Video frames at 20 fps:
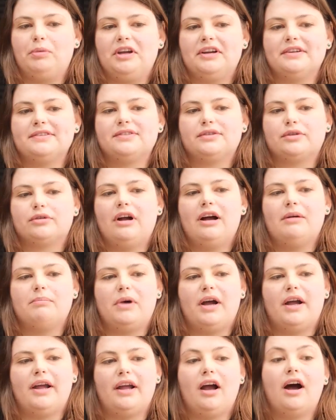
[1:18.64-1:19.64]
because throughout
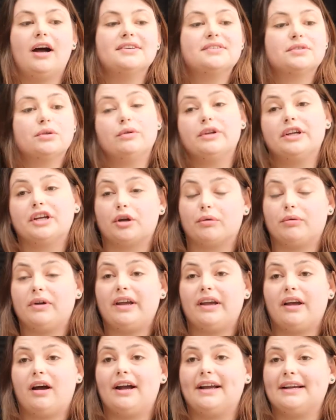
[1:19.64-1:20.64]
my high schooling
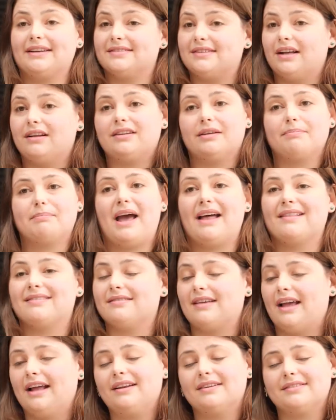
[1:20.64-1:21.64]
career, I excelled at
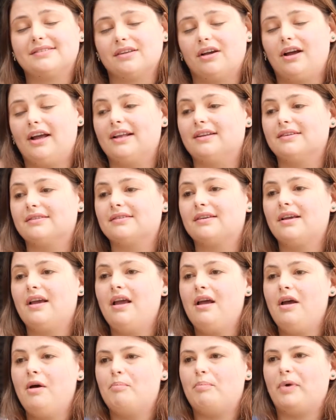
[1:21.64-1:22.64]
maths and at science,
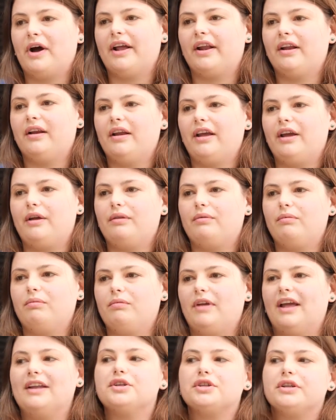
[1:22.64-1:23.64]
but
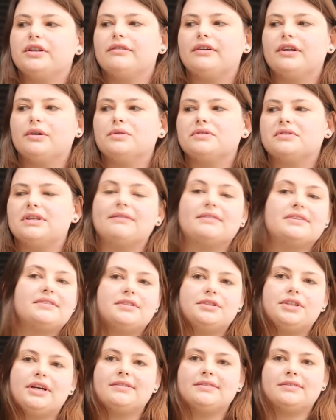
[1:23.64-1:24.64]
engineering was never
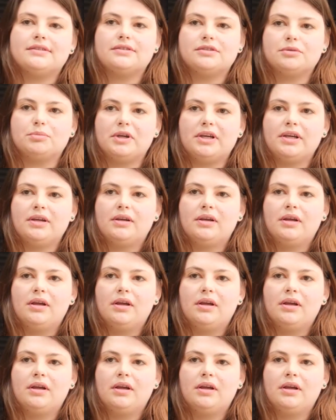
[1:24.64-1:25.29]
suggested to me.